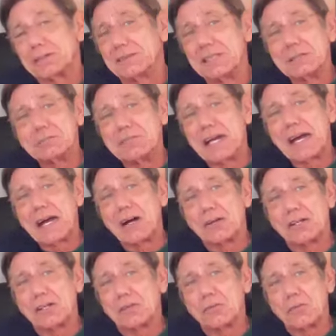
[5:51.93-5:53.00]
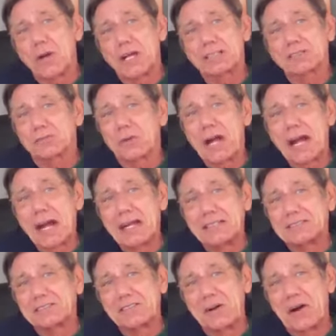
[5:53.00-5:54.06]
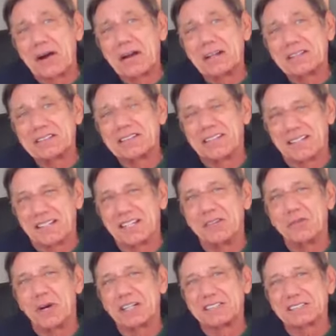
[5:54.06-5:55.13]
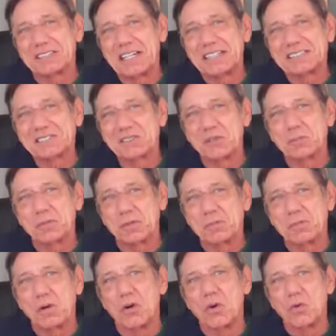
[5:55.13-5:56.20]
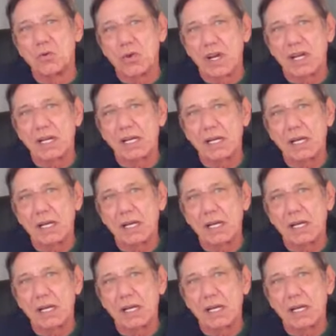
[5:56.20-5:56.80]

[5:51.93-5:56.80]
deep down in Rex Ryan's heart, he wants that Super Bowl ring.